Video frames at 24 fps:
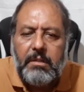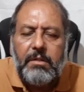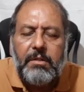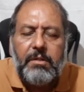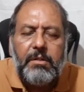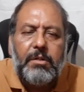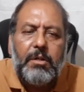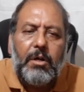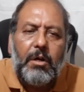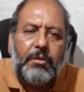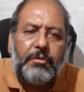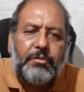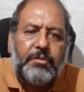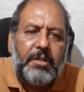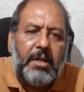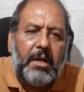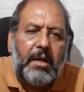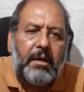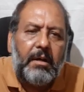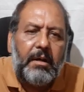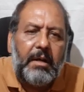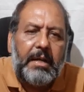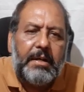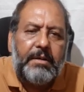
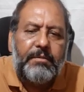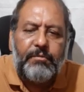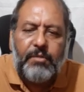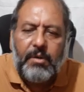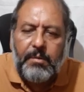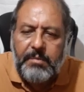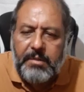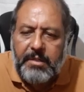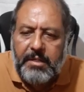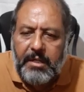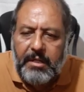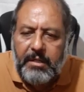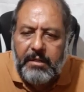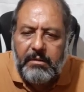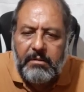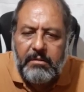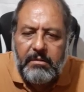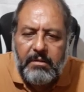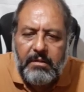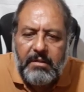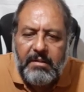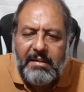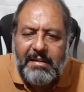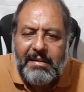nausea and vomiting,
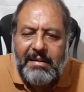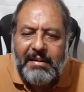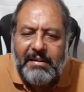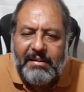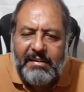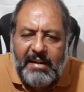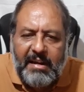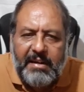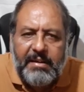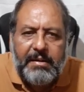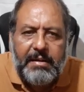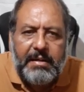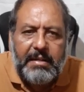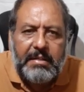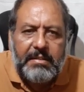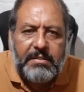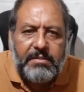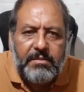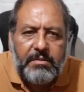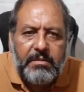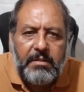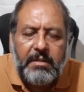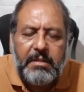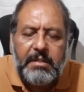
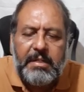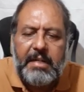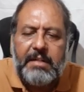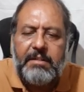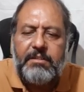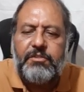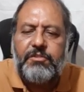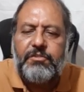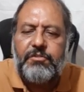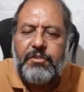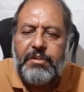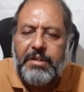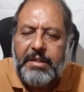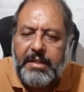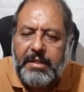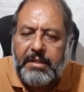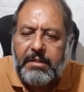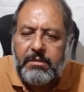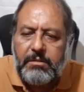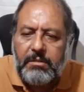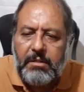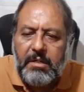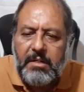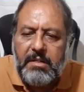redness, red
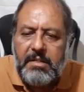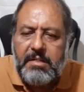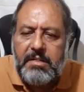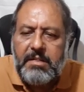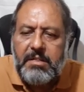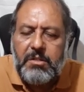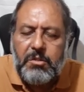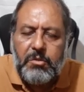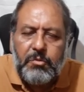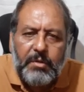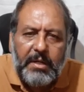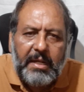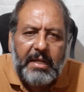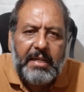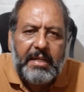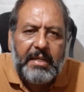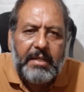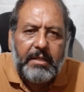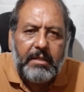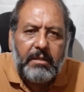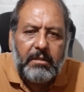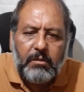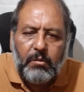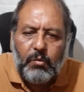streaks,
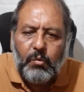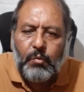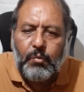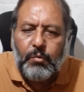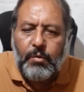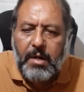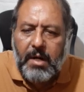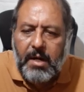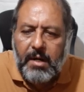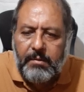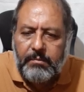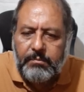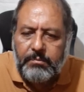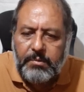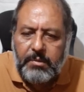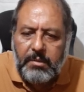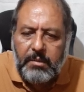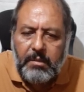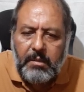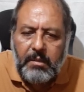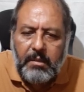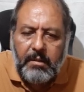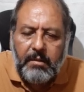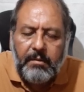swelling, warmth,
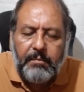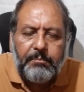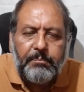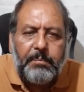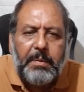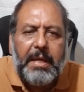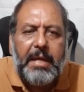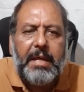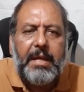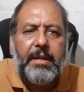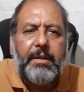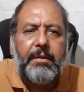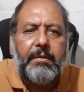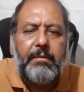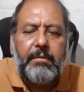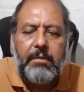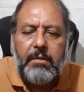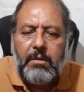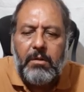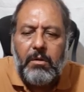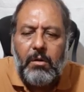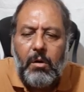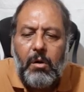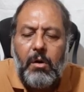pain
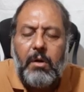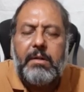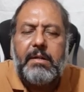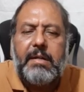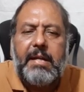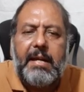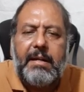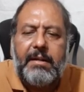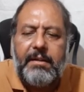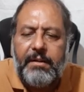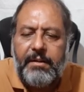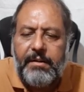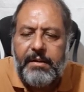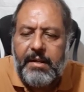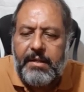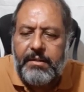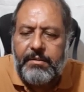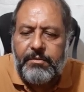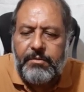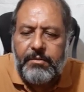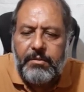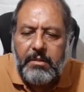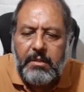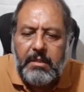or
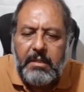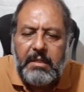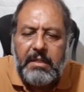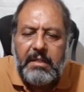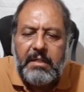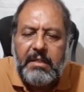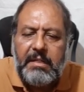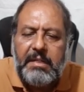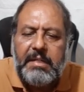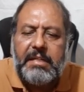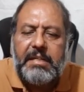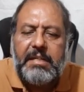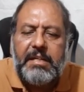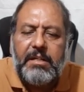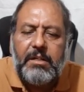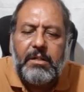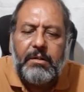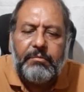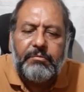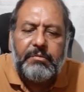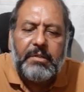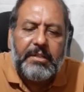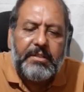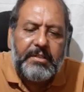tenderness, leaking
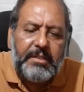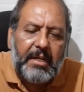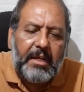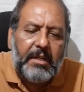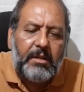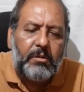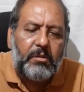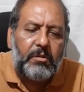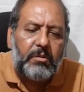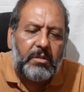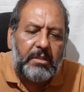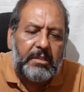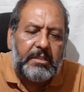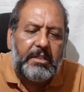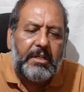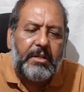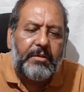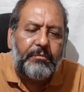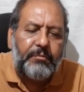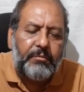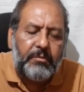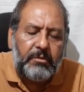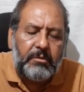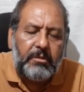of the yellow clear
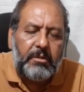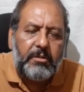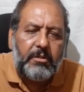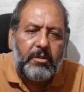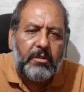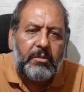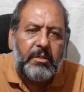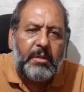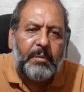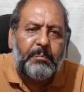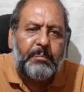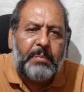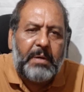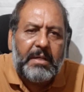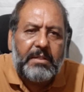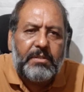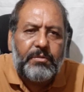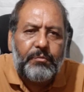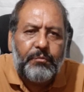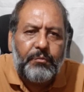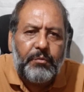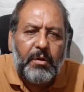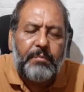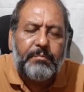fluid or the pus
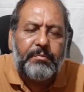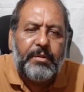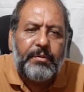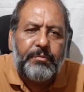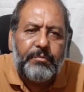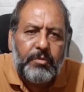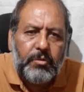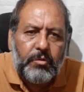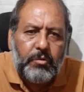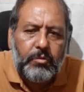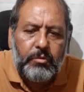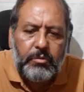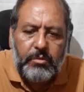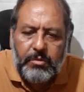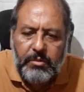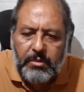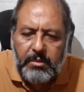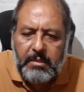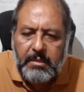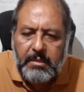from the wound,